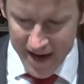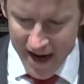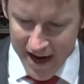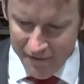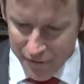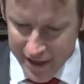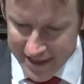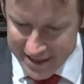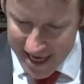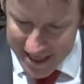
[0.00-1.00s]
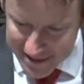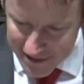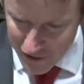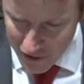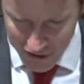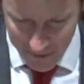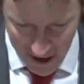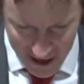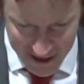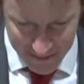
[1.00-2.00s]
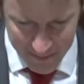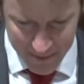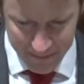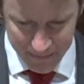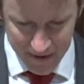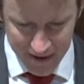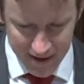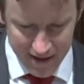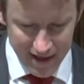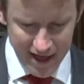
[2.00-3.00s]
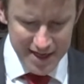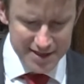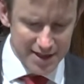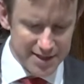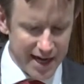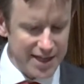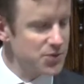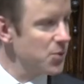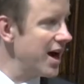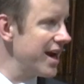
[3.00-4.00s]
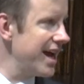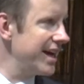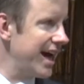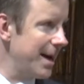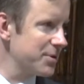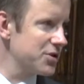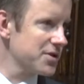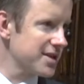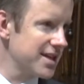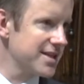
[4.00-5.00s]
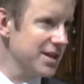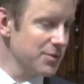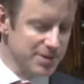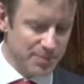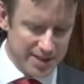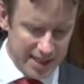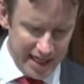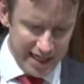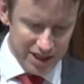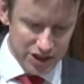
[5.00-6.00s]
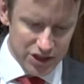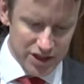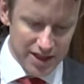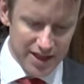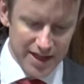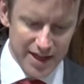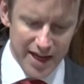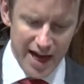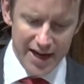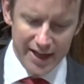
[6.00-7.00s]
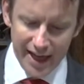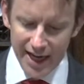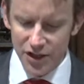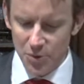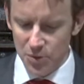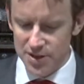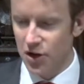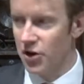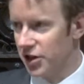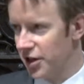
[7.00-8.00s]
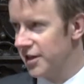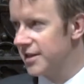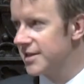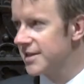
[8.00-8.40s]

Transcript: And every date on the map is the date when a capital city was besieged and a kingdom was conquered.